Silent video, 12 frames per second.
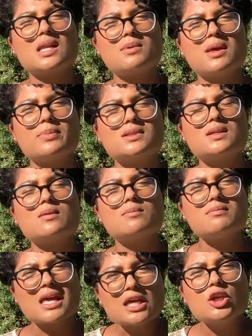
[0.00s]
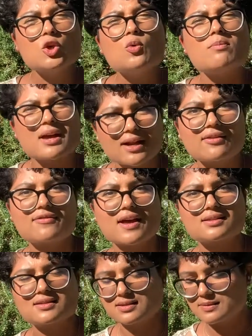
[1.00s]
to be able to make you
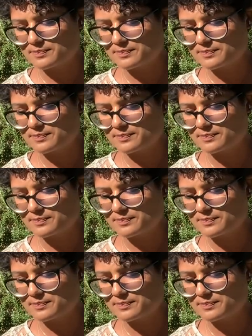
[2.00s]
manifest.